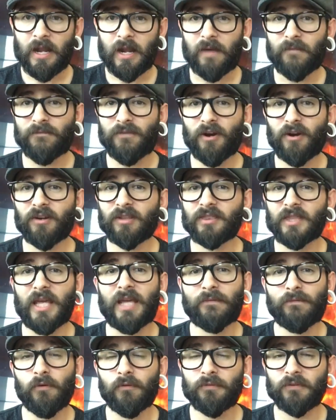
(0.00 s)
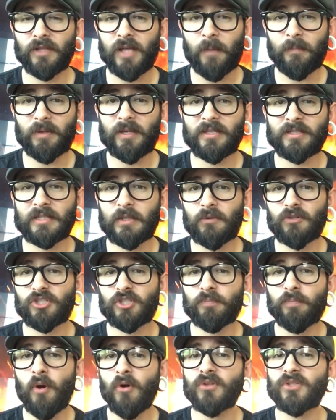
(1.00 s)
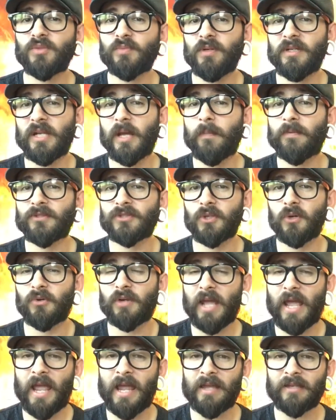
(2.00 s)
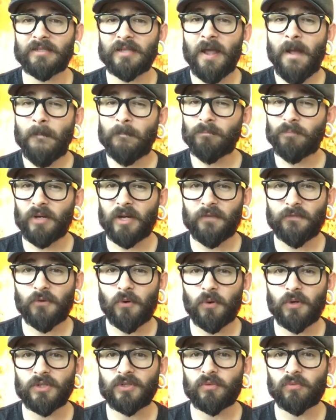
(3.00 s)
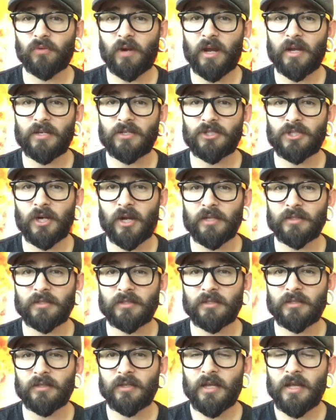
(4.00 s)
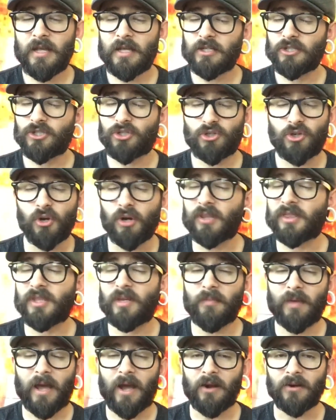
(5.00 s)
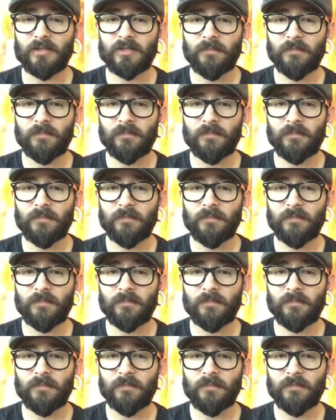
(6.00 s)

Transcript: And I'm very thankful for that because they were supposed to be in episode 8, but of course Rian Johnson took them out.